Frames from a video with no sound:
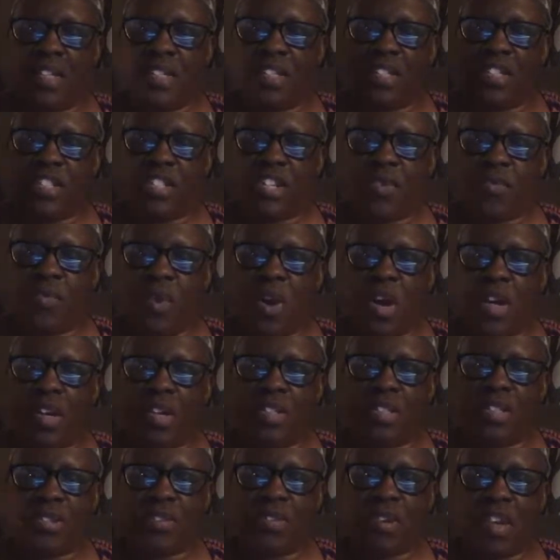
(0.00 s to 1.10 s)
to
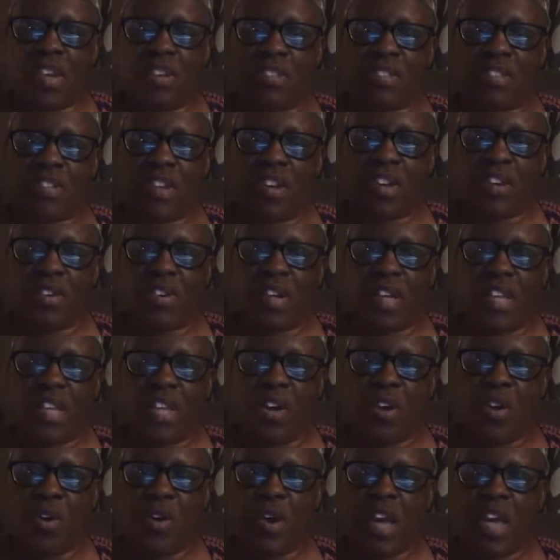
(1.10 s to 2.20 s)
Shawana's sCreativeCircle.
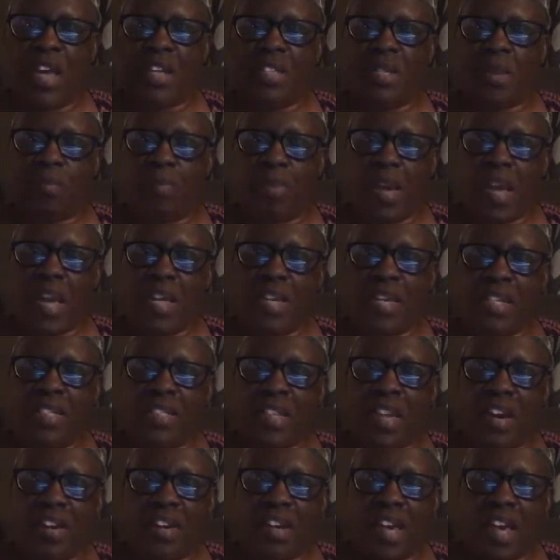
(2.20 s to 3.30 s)
Hello. And to Pandy's
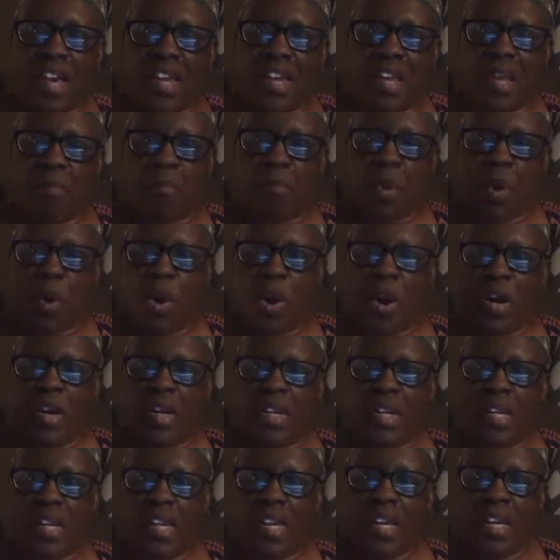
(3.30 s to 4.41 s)
Hair, Candi, and More.
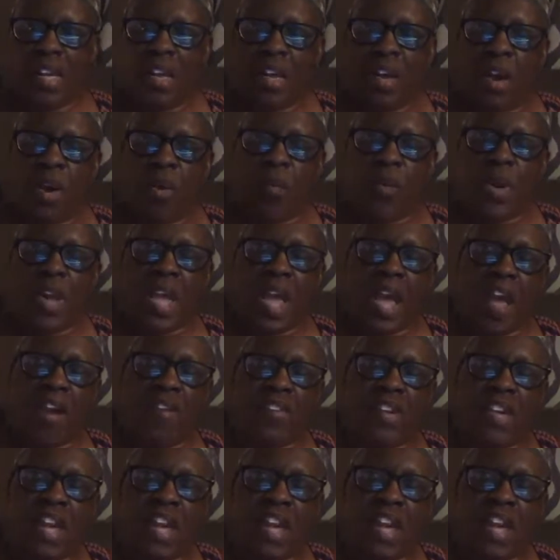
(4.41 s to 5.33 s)
We have